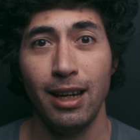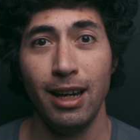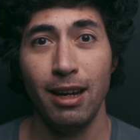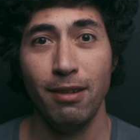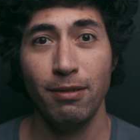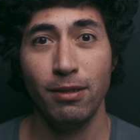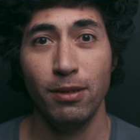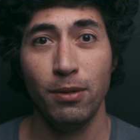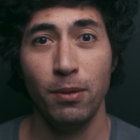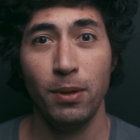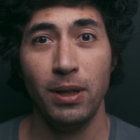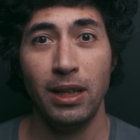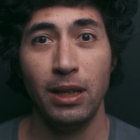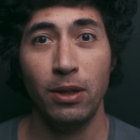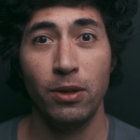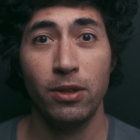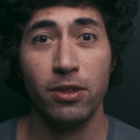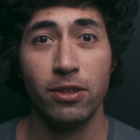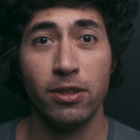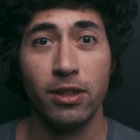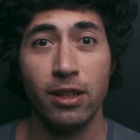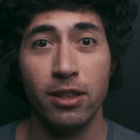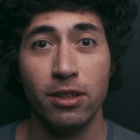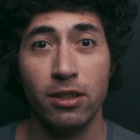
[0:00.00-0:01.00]
have a
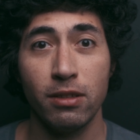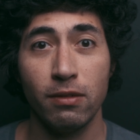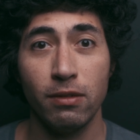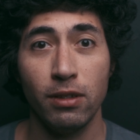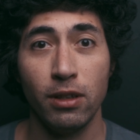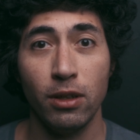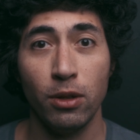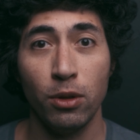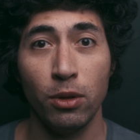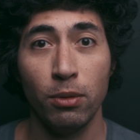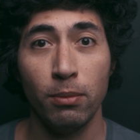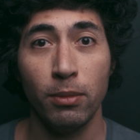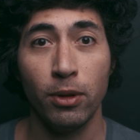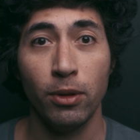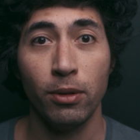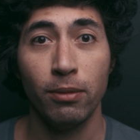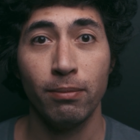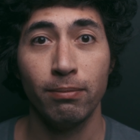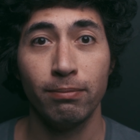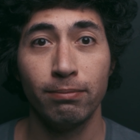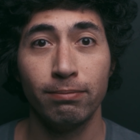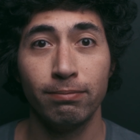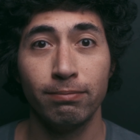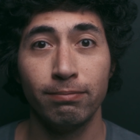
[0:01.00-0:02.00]
weird sense of
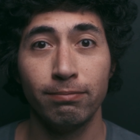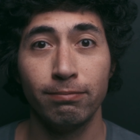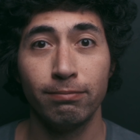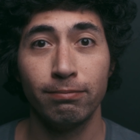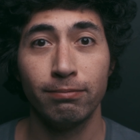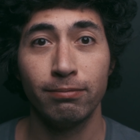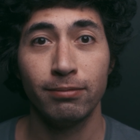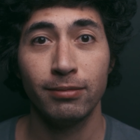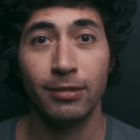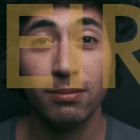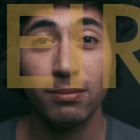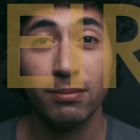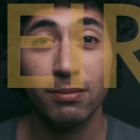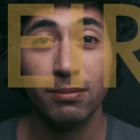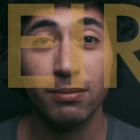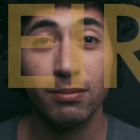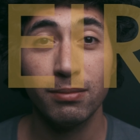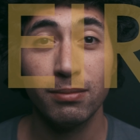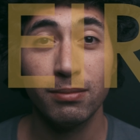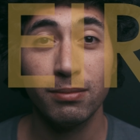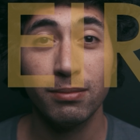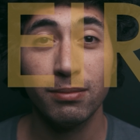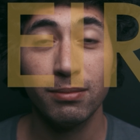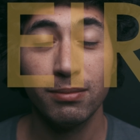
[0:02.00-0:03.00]
humor.
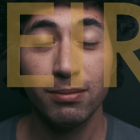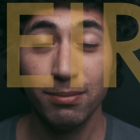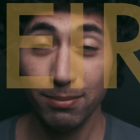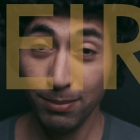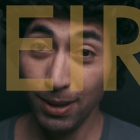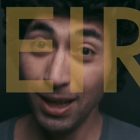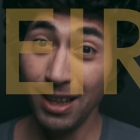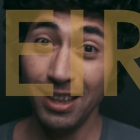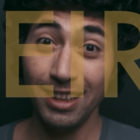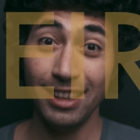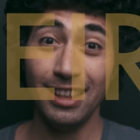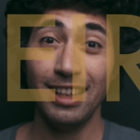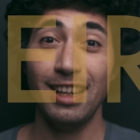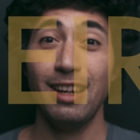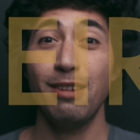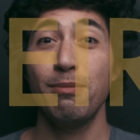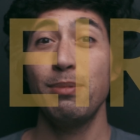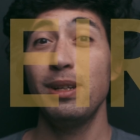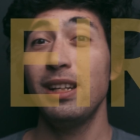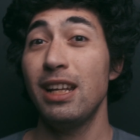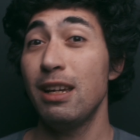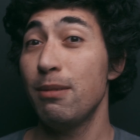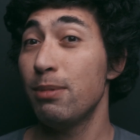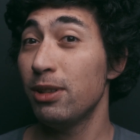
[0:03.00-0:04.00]
But
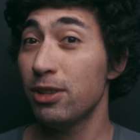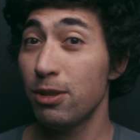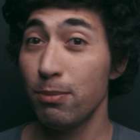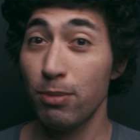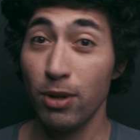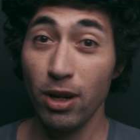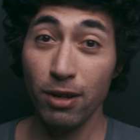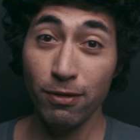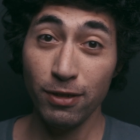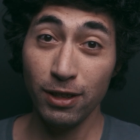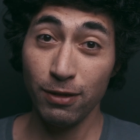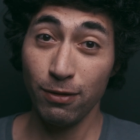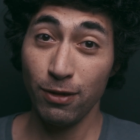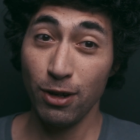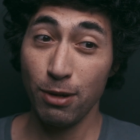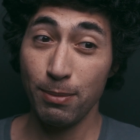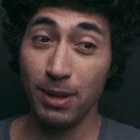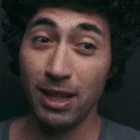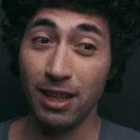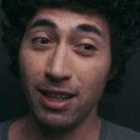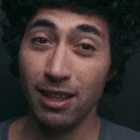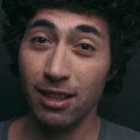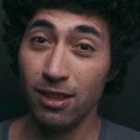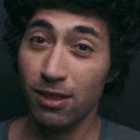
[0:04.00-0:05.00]
I've been able to profit
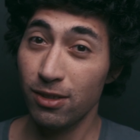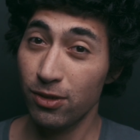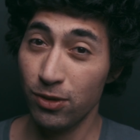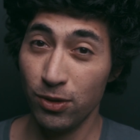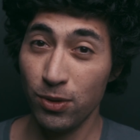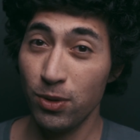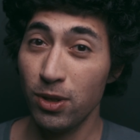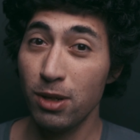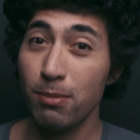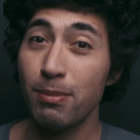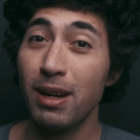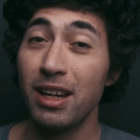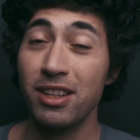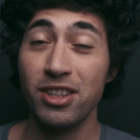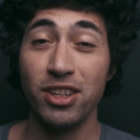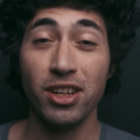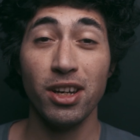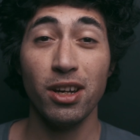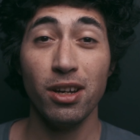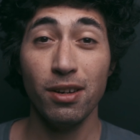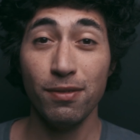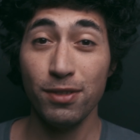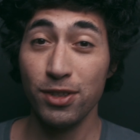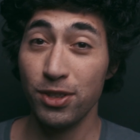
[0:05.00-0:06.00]
from it through the
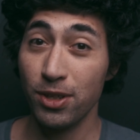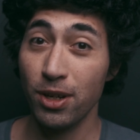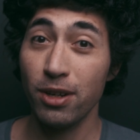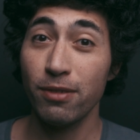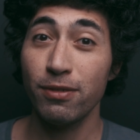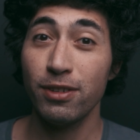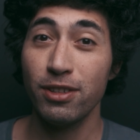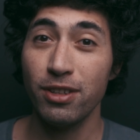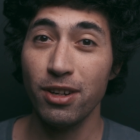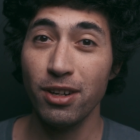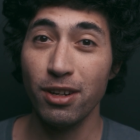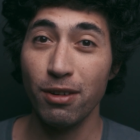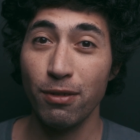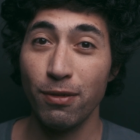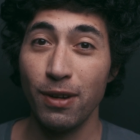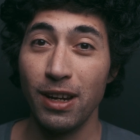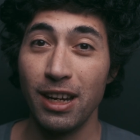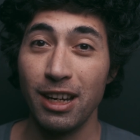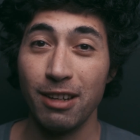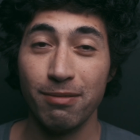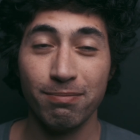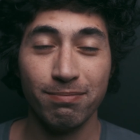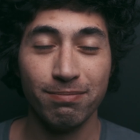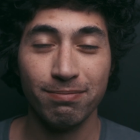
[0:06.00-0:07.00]
magic of stock
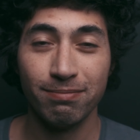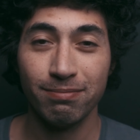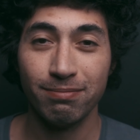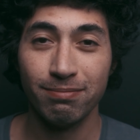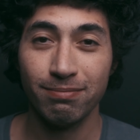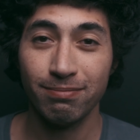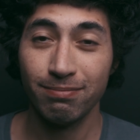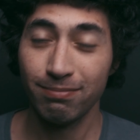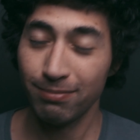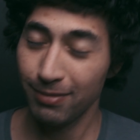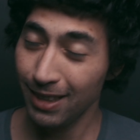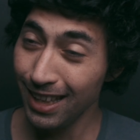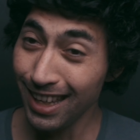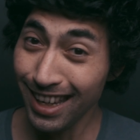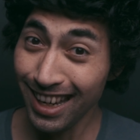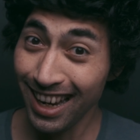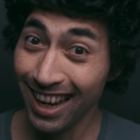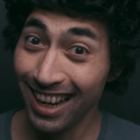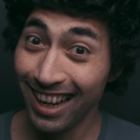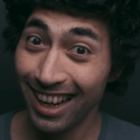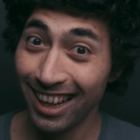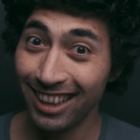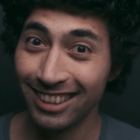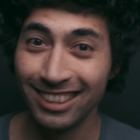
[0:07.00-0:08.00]
photography.
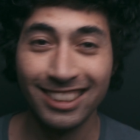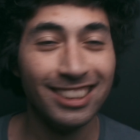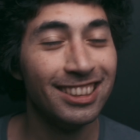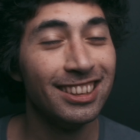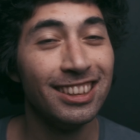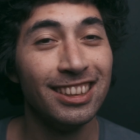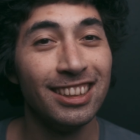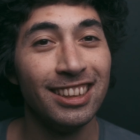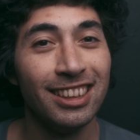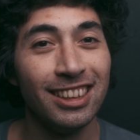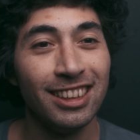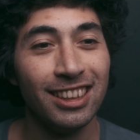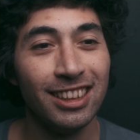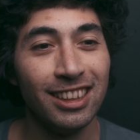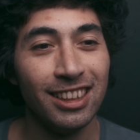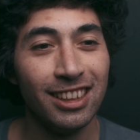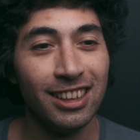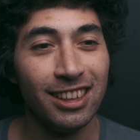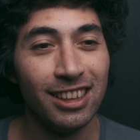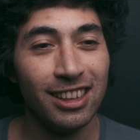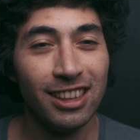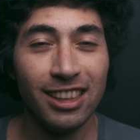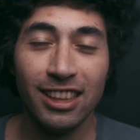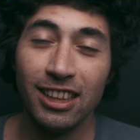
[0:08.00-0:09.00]
Yeehaw!
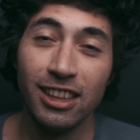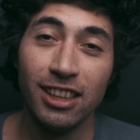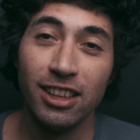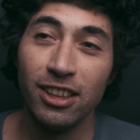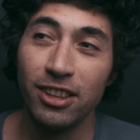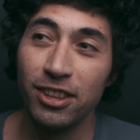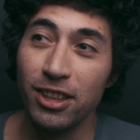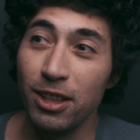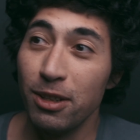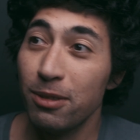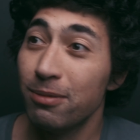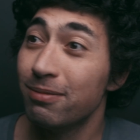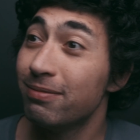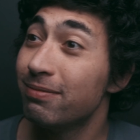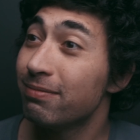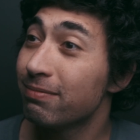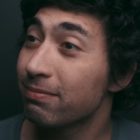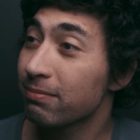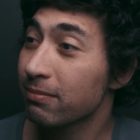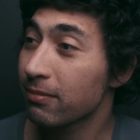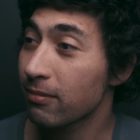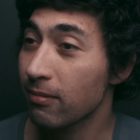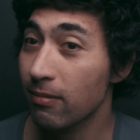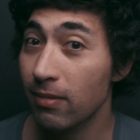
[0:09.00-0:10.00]
So,
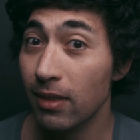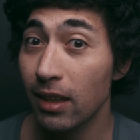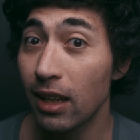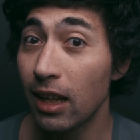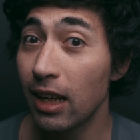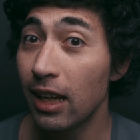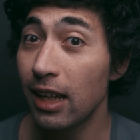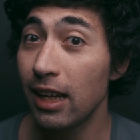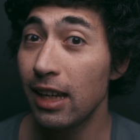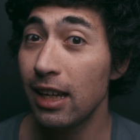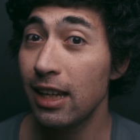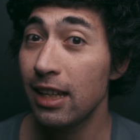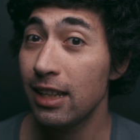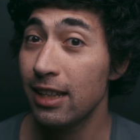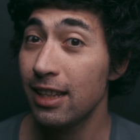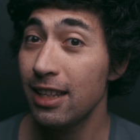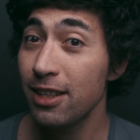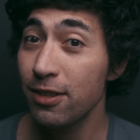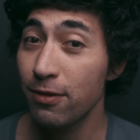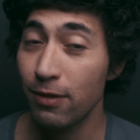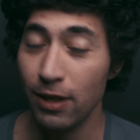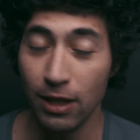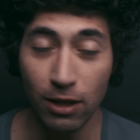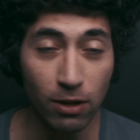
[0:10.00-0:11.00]
in
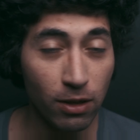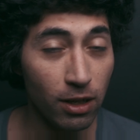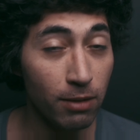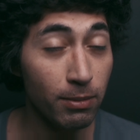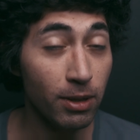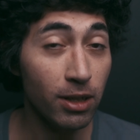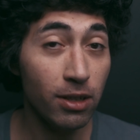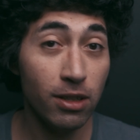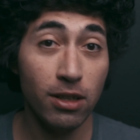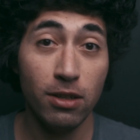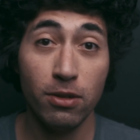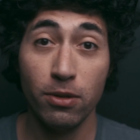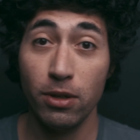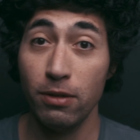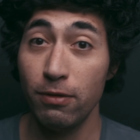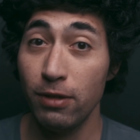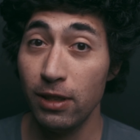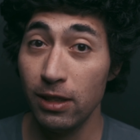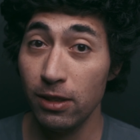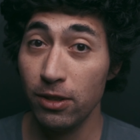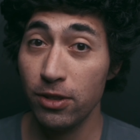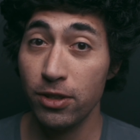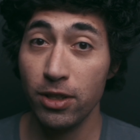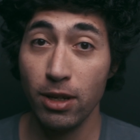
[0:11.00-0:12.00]
this video I'm gonna
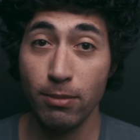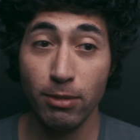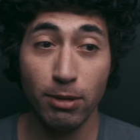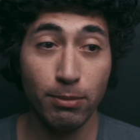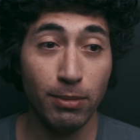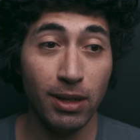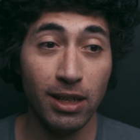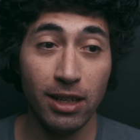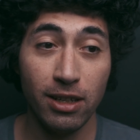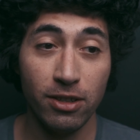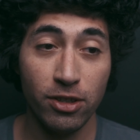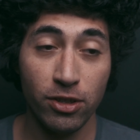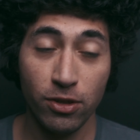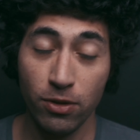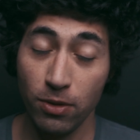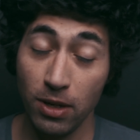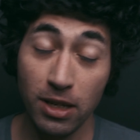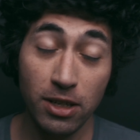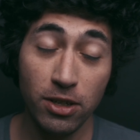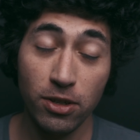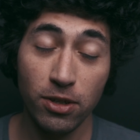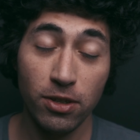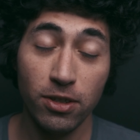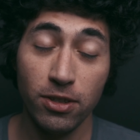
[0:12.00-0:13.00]
reveal some of my
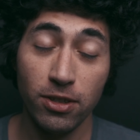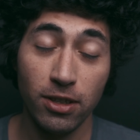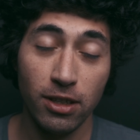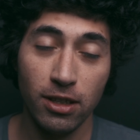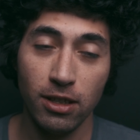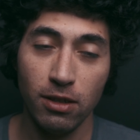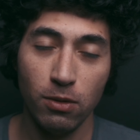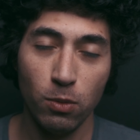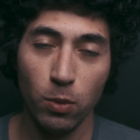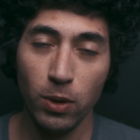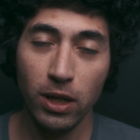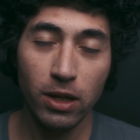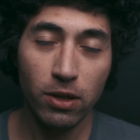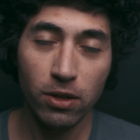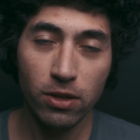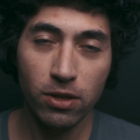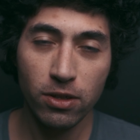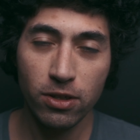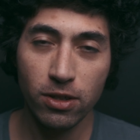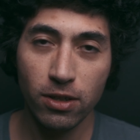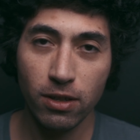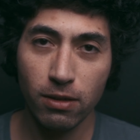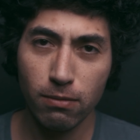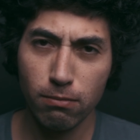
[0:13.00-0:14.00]
strangest and
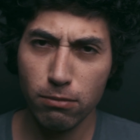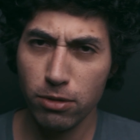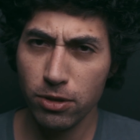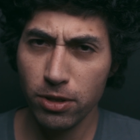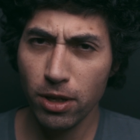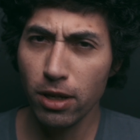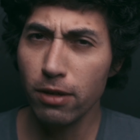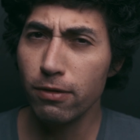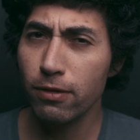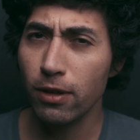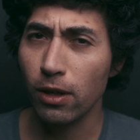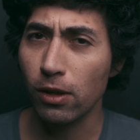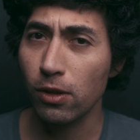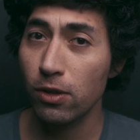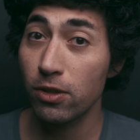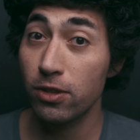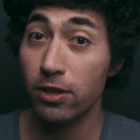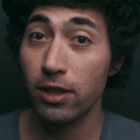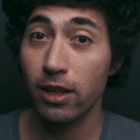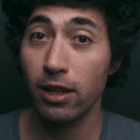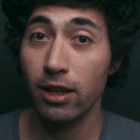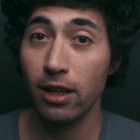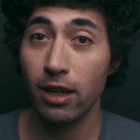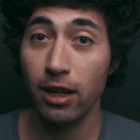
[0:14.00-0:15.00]
weirdest stock
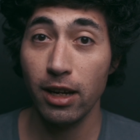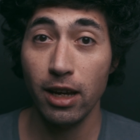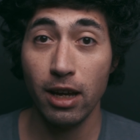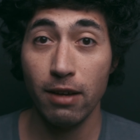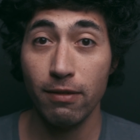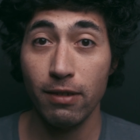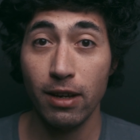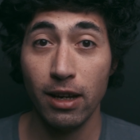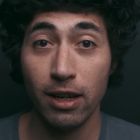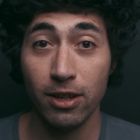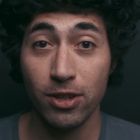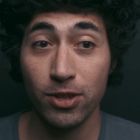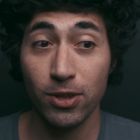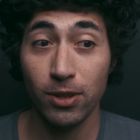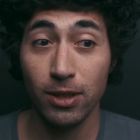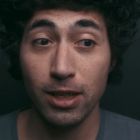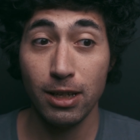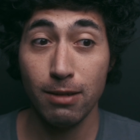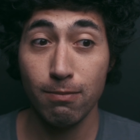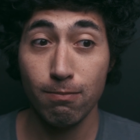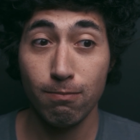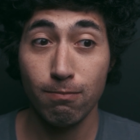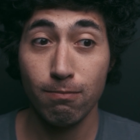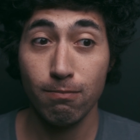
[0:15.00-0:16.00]
photos that I have actually